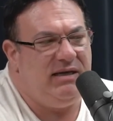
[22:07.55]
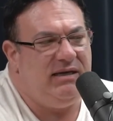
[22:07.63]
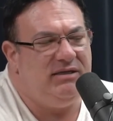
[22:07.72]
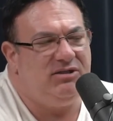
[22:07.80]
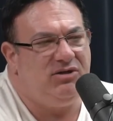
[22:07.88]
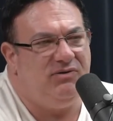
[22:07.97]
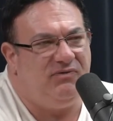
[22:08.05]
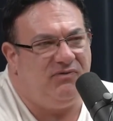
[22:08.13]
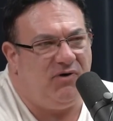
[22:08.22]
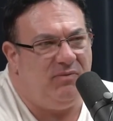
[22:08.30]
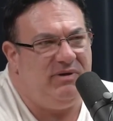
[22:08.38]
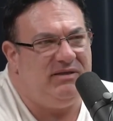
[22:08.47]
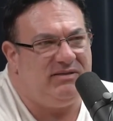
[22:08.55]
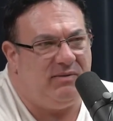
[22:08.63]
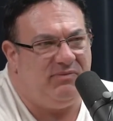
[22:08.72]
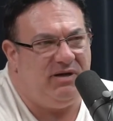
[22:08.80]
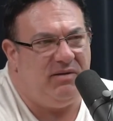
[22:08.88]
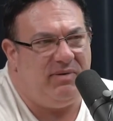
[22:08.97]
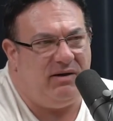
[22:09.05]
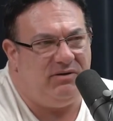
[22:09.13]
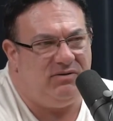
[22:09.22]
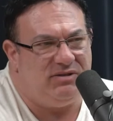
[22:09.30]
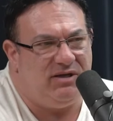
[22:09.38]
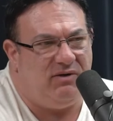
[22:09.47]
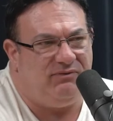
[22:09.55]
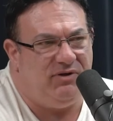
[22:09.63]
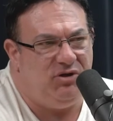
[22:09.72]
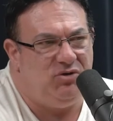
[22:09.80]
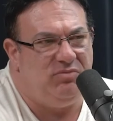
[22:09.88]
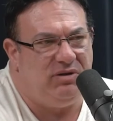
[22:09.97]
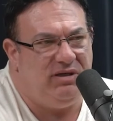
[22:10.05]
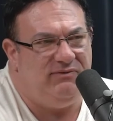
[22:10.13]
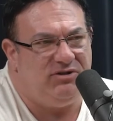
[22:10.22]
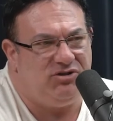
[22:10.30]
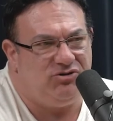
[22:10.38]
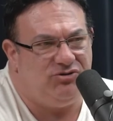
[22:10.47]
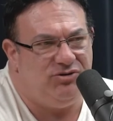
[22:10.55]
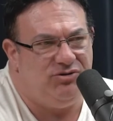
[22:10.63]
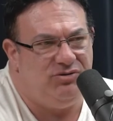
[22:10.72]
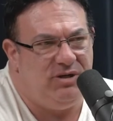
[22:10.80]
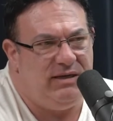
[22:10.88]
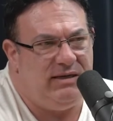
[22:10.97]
is confirming something about yourself that you believe is true